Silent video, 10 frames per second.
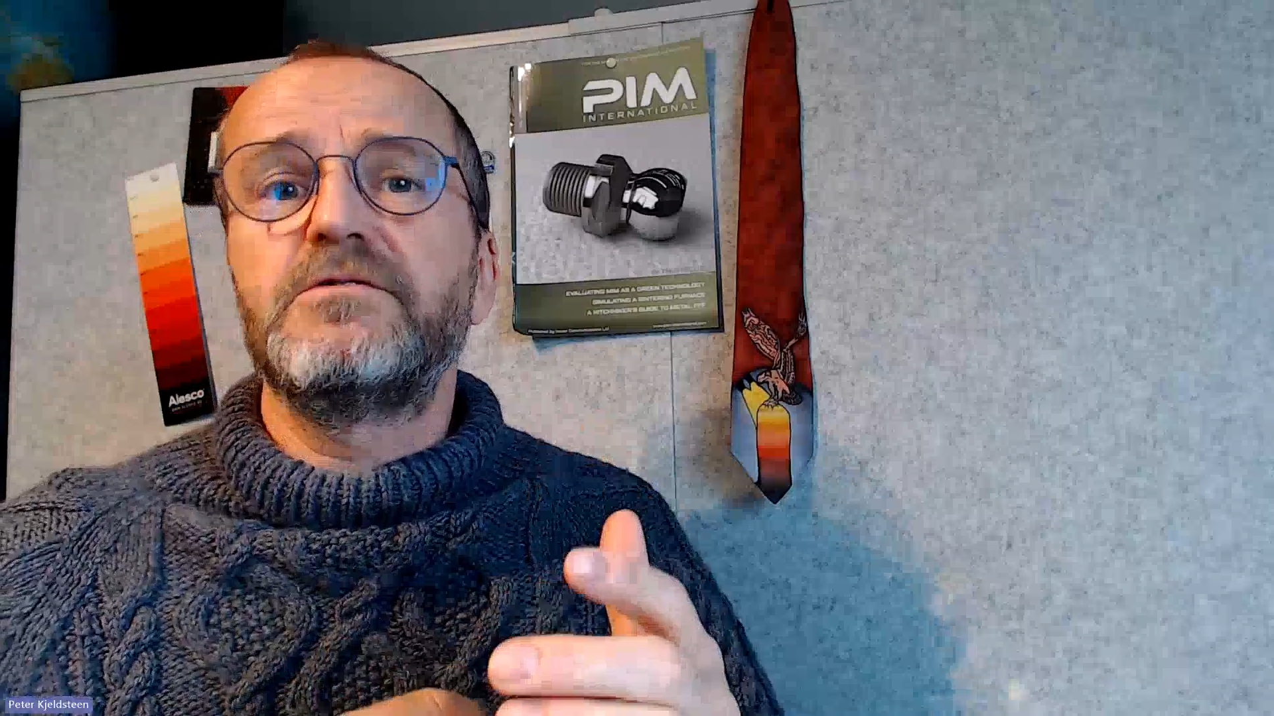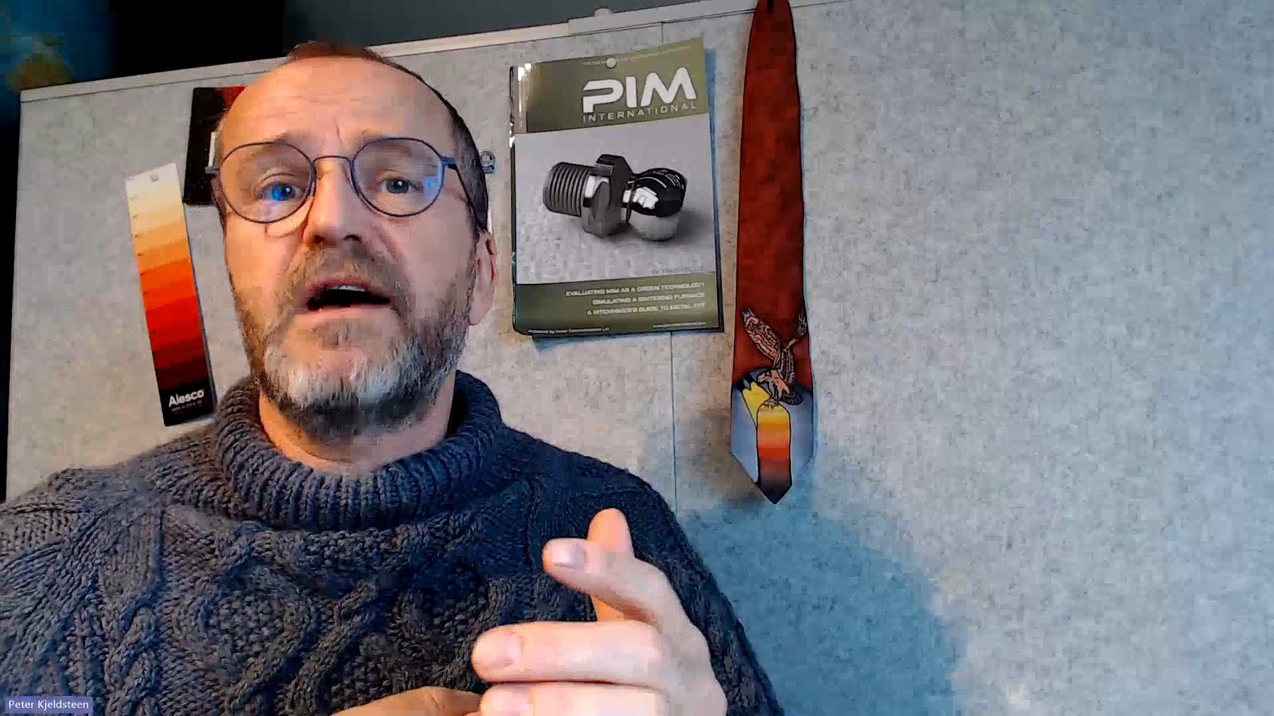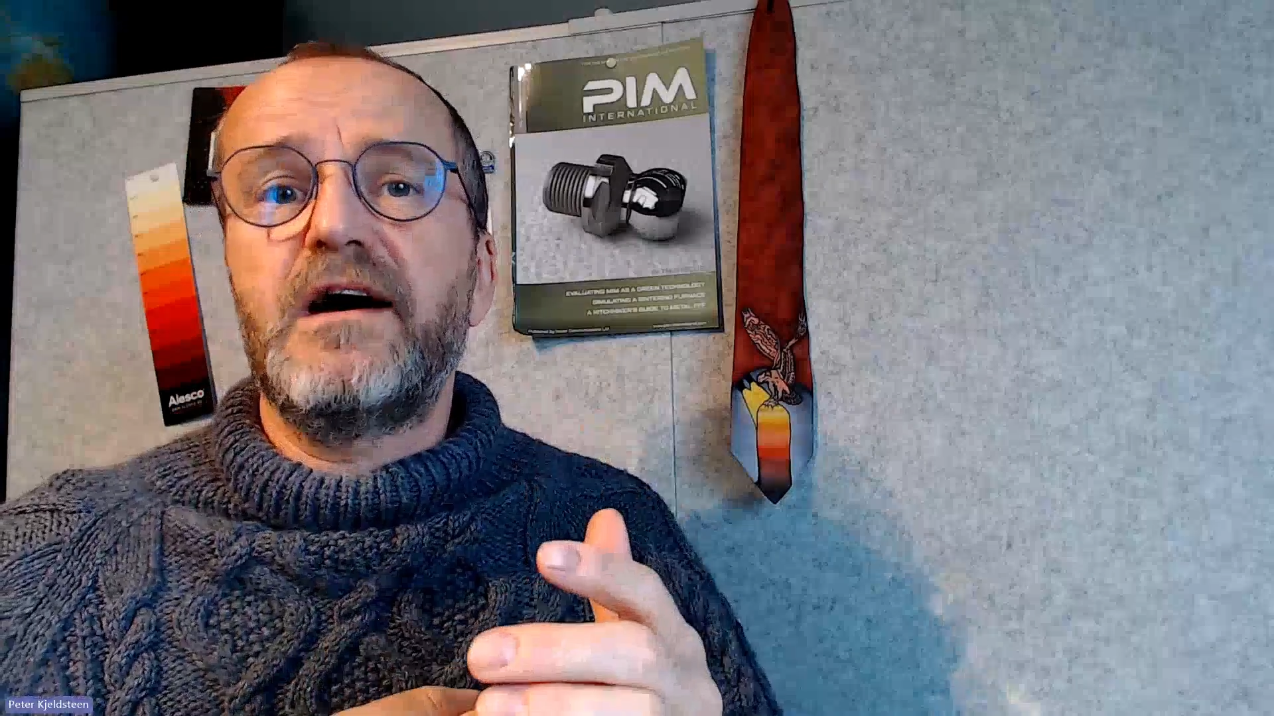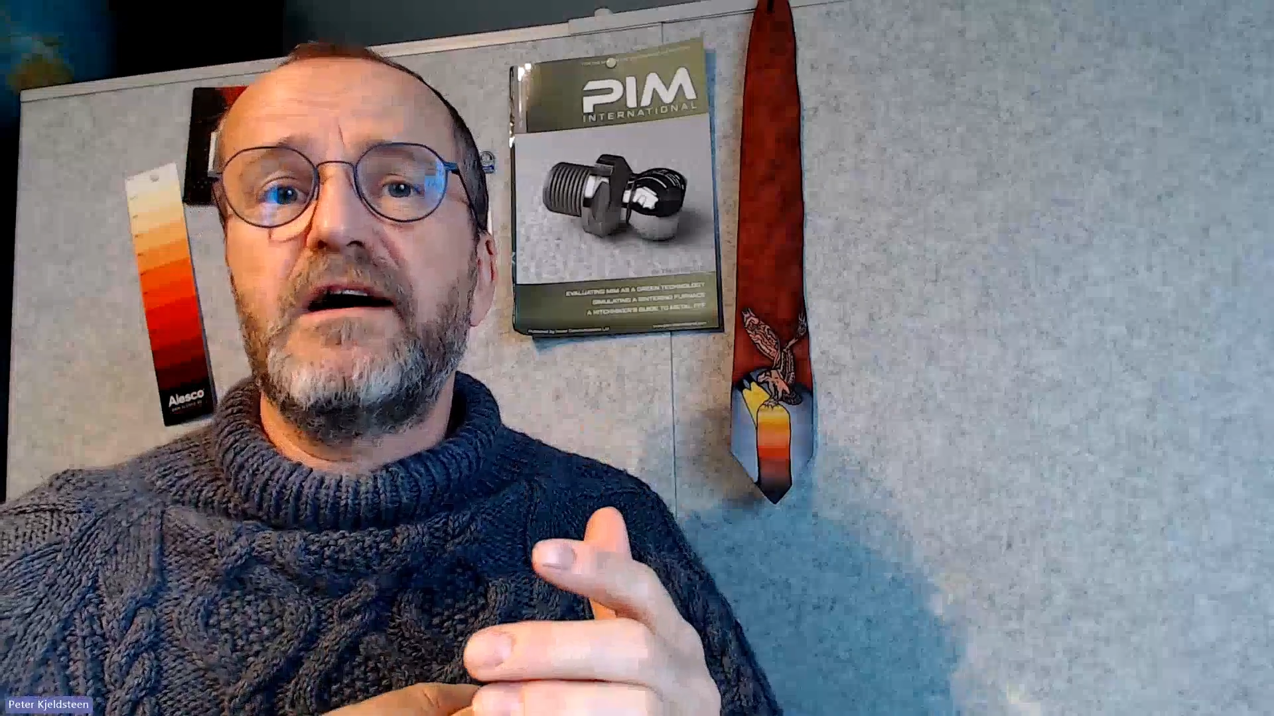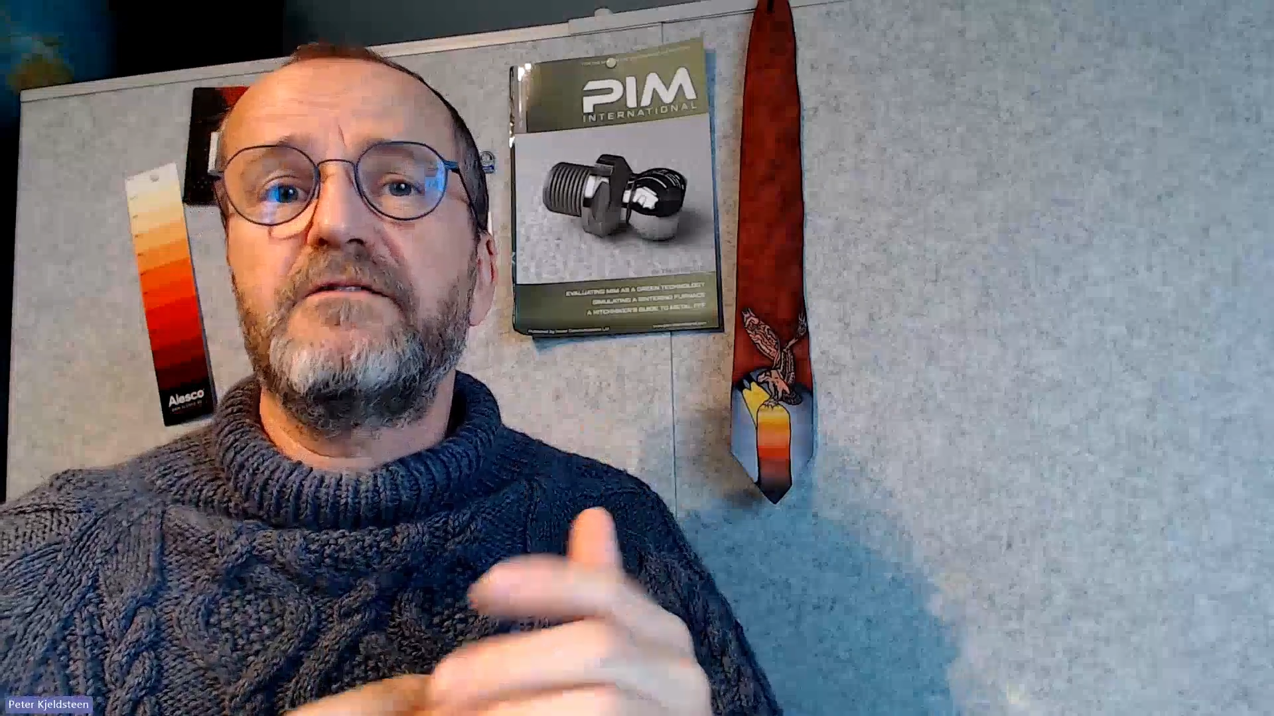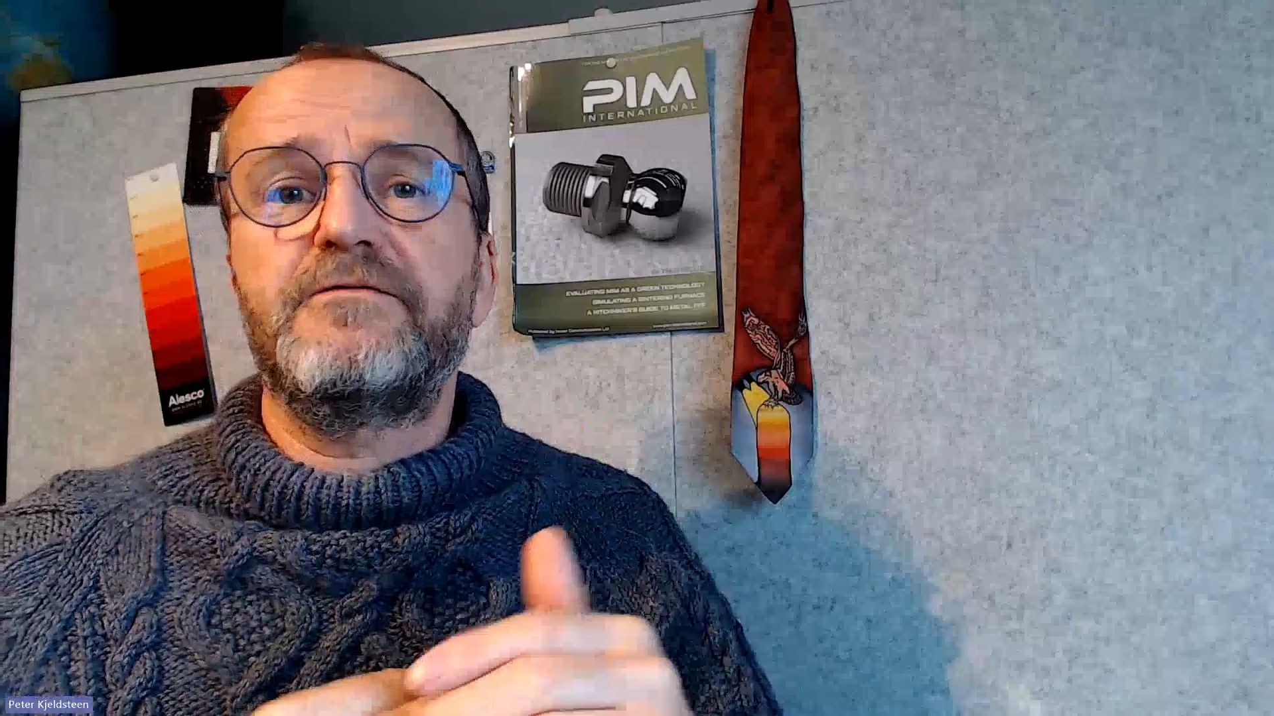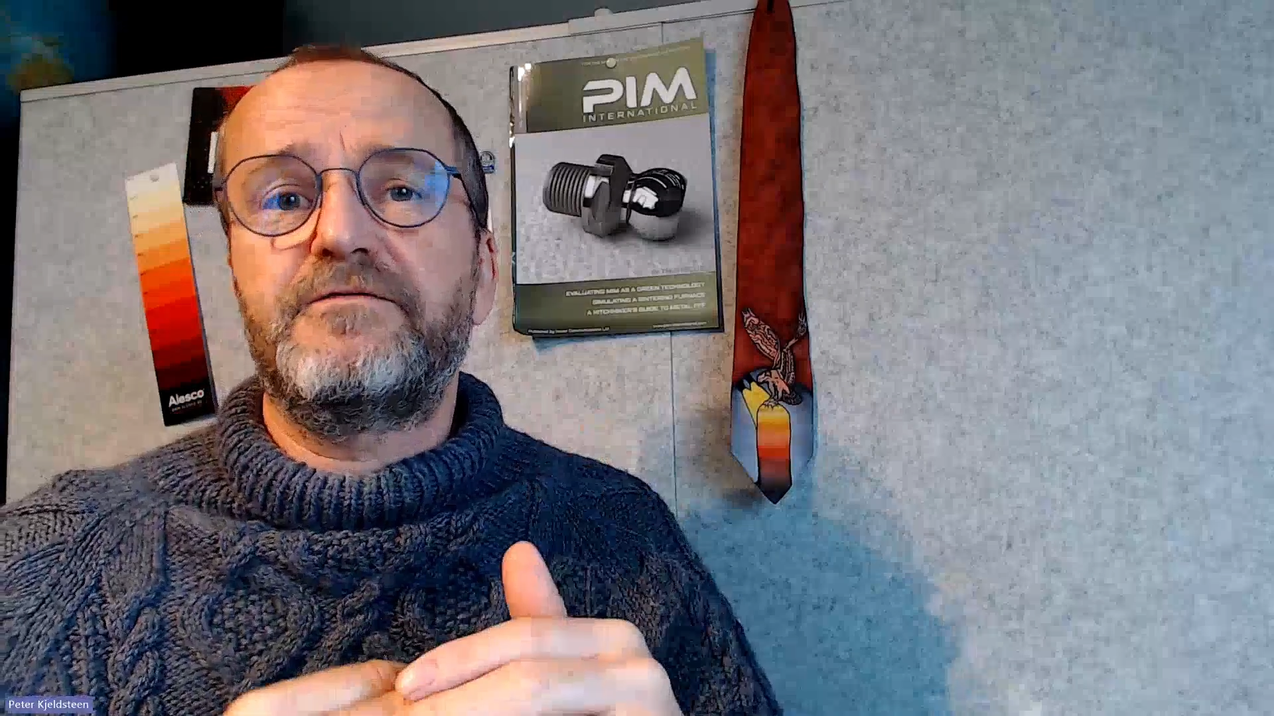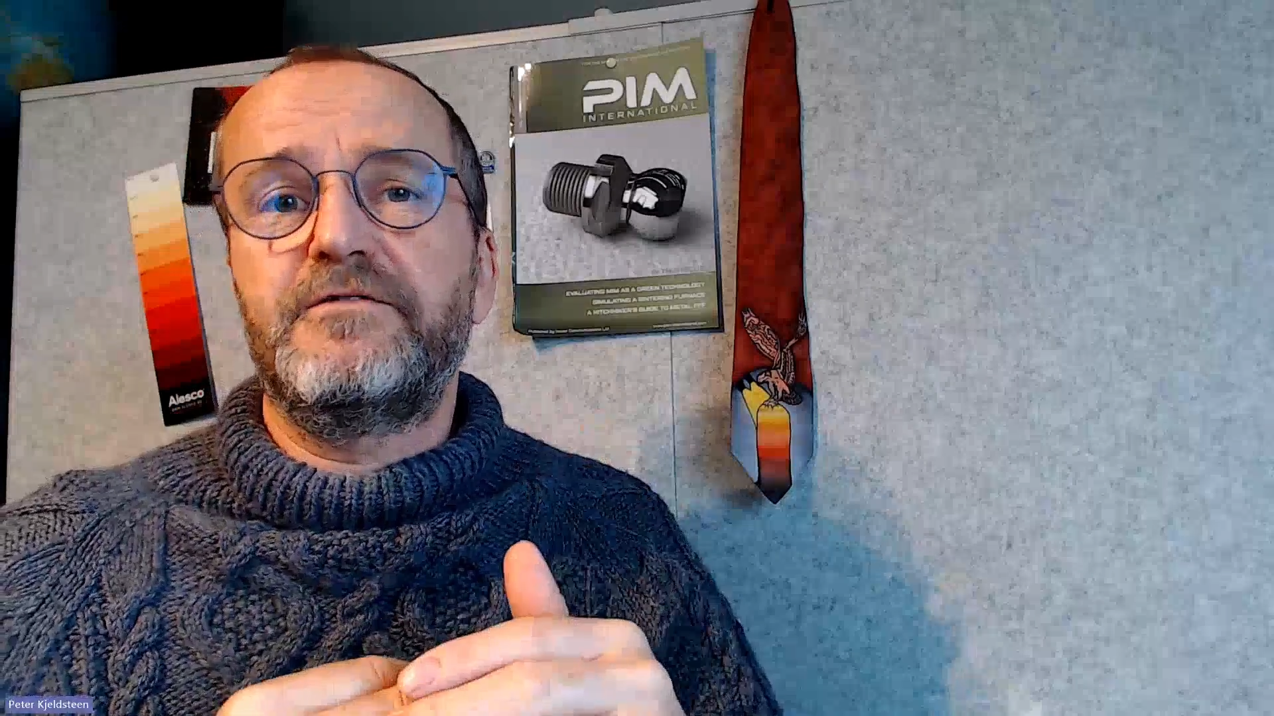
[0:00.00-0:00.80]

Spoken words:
have